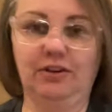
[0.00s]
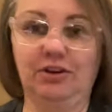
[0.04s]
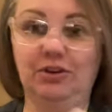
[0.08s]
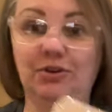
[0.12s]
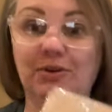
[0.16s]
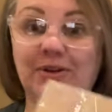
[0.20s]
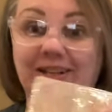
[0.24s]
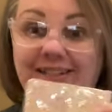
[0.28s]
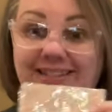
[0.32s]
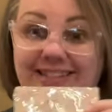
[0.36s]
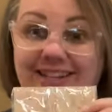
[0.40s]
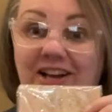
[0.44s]
You
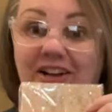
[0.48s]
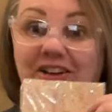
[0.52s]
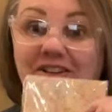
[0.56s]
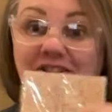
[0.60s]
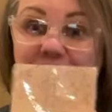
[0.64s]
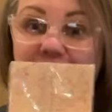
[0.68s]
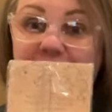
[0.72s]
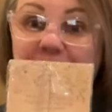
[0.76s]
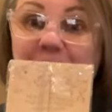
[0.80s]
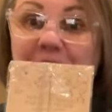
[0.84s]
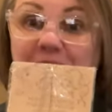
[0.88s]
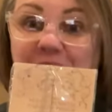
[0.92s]
can tell
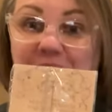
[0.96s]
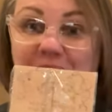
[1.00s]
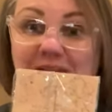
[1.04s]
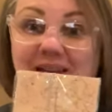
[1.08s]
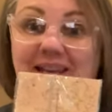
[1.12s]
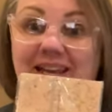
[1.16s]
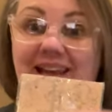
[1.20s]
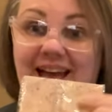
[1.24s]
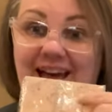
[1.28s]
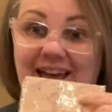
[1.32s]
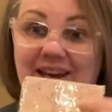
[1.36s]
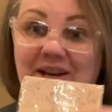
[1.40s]
just by
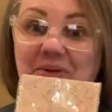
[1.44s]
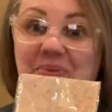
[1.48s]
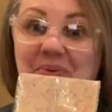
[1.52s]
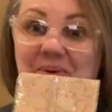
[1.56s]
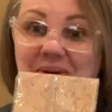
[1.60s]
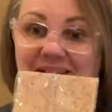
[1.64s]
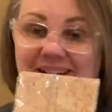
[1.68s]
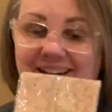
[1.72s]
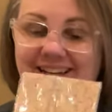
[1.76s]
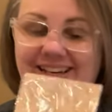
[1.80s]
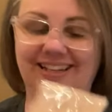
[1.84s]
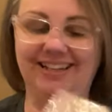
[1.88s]
looking at it
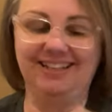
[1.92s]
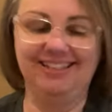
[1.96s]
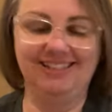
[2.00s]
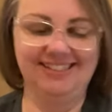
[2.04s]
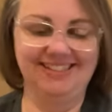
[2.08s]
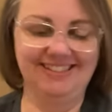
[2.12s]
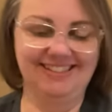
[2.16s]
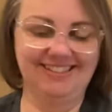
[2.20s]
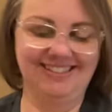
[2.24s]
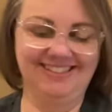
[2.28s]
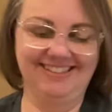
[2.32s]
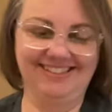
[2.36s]
what it
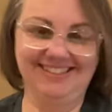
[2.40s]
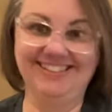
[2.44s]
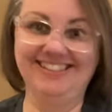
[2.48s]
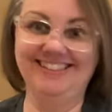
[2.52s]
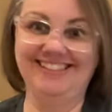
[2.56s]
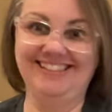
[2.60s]
is.